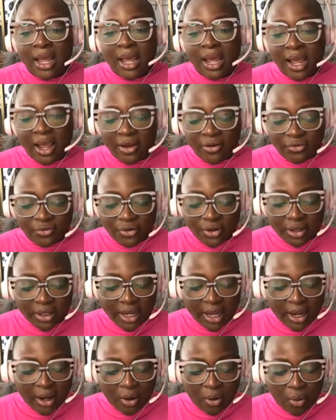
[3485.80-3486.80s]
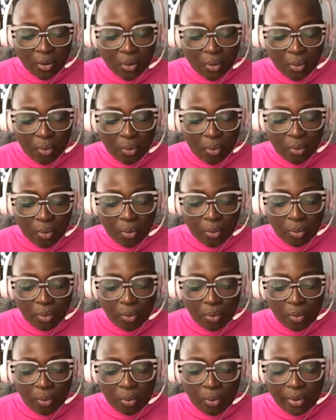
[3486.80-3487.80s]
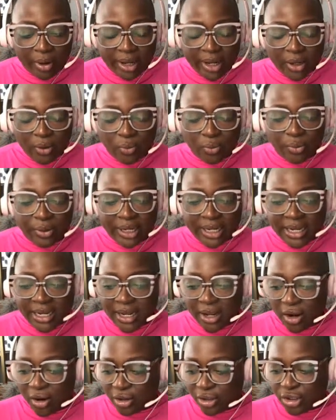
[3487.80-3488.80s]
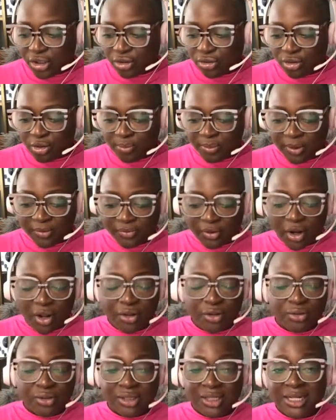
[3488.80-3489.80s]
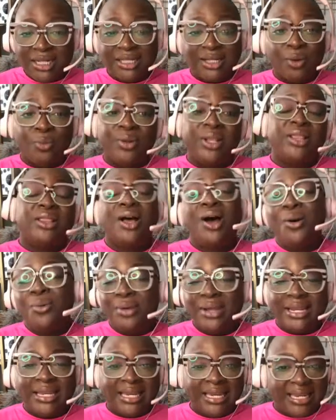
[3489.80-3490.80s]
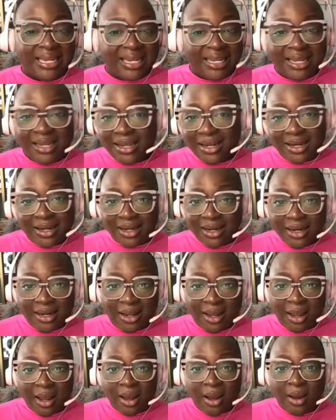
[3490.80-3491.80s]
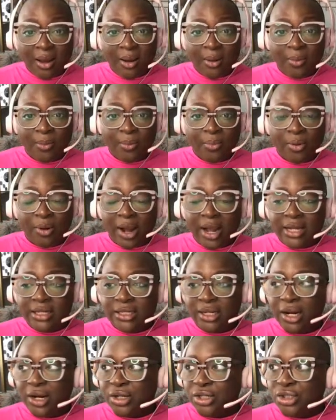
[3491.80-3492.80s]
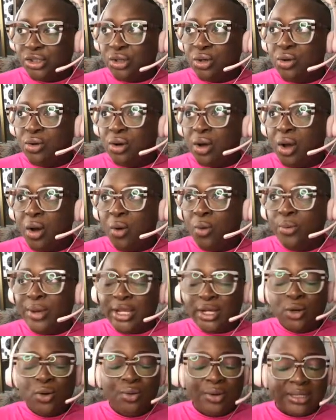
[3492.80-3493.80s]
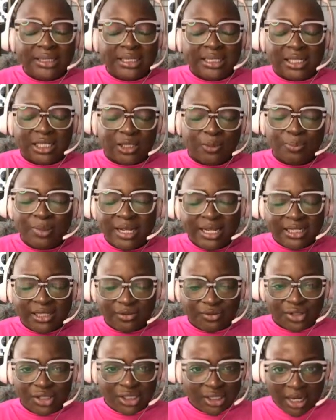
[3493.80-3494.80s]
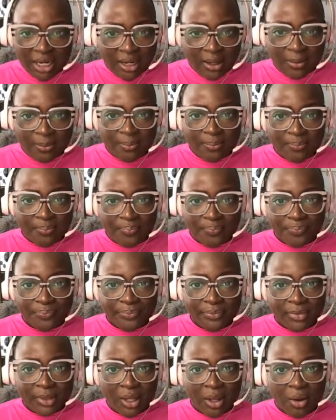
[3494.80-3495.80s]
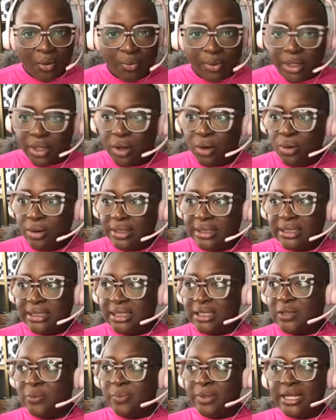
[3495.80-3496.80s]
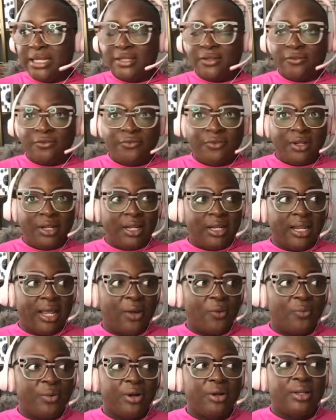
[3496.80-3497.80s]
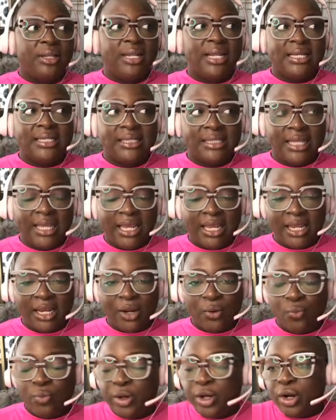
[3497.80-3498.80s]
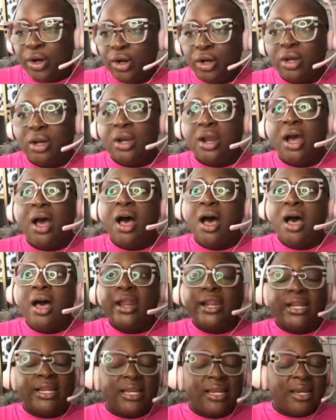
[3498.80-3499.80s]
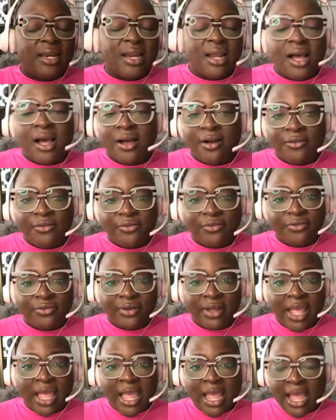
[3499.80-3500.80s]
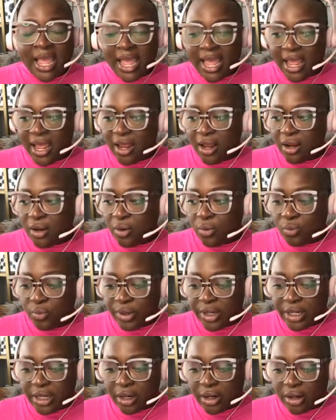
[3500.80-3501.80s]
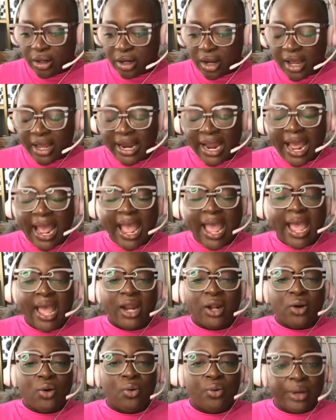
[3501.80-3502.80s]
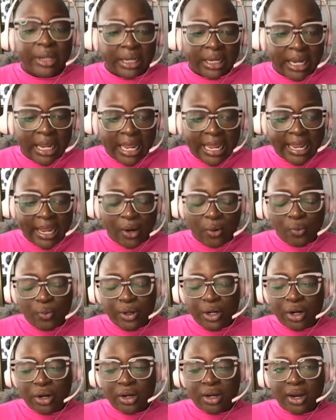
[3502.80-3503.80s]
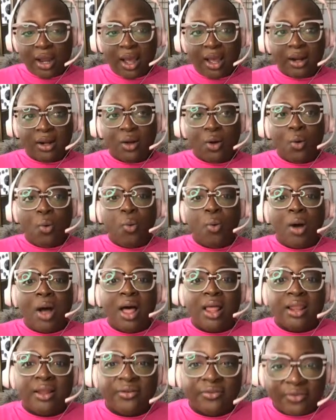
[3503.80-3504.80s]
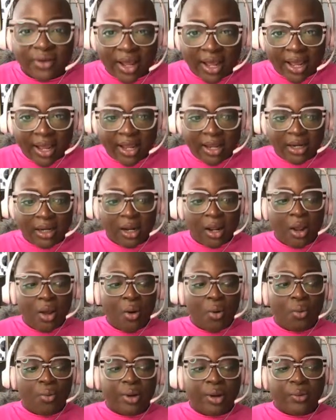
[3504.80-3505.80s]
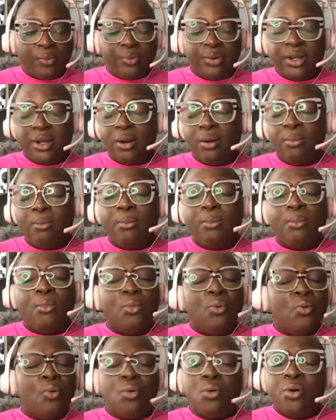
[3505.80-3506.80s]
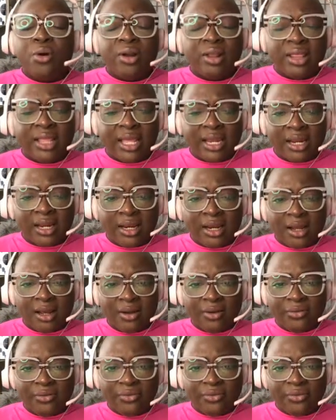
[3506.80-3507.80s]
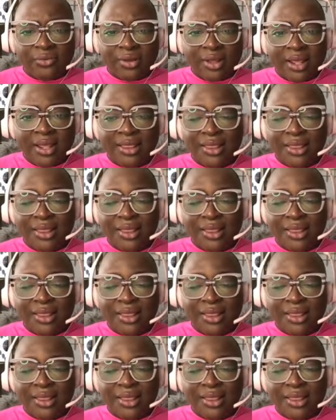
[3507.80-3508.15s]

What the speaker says: I feel like when we are stripped of all those things that we thought we needed prior to our stroke, we go into this place of shame. We go into this place of feeling like we are less than, and we are not enough, and we are not adequate, and we are not qualified, when we are more than enough.